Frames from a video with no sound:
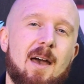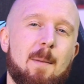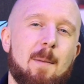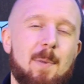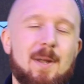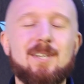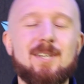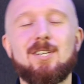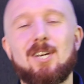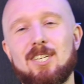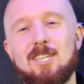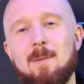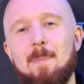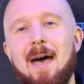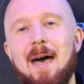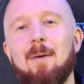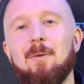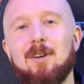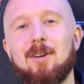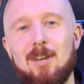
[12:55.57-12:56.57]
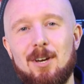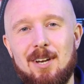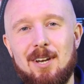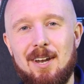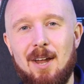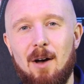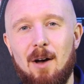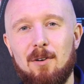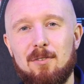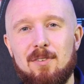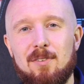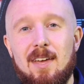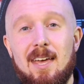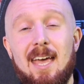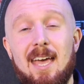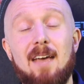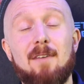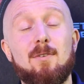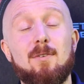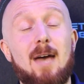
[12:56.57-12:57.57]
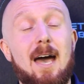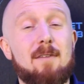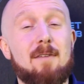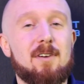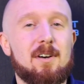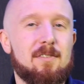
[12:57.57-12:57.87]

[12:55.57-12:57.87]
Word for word: but it's just about good enough if you have